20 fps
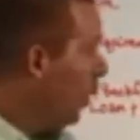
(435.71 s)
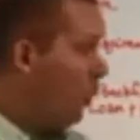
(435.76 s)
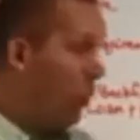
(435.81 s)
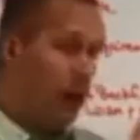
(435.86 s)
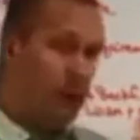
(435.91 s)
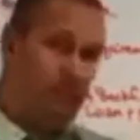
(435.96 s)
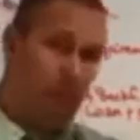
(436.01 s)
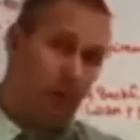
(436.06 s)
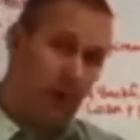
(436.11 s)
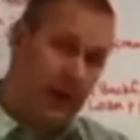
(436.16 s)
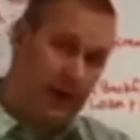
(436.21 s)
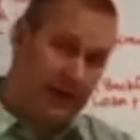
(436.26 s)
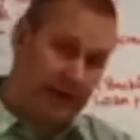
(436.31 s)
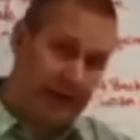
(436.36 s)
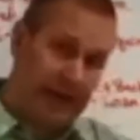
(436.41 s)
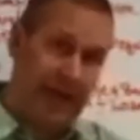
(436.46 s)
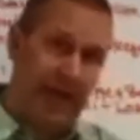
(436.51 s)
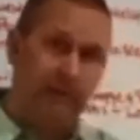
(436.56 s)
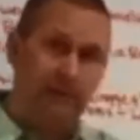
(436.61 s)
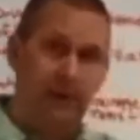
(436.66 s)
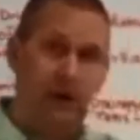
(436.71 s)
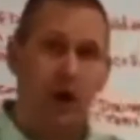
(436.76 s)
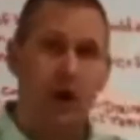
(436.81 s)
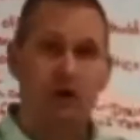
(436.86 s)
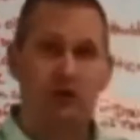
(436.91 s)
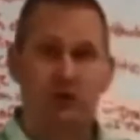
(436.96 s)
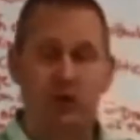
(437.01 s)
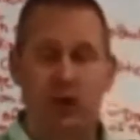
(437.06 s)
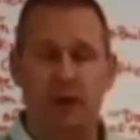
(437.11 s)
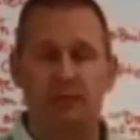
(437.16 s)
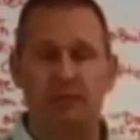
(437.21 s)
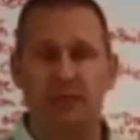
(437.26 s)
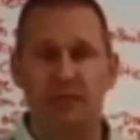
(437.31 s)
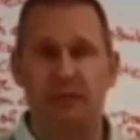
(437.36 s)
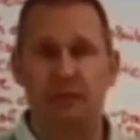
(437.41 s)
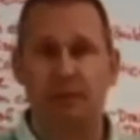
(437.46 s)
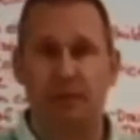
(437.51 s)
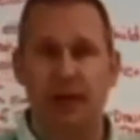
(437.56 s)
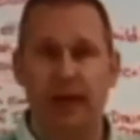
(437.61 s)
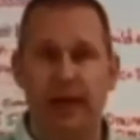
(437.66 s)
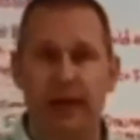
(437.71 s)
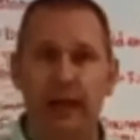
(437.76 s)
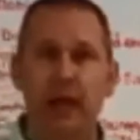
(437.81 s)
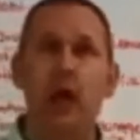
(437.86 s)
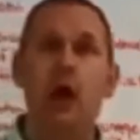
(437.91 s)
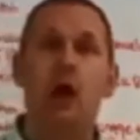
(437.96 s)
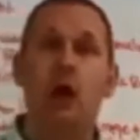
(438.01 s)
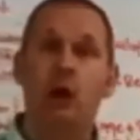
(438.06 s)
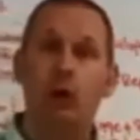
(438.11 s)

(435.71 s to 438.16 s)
What brand of cabinet also comes into play?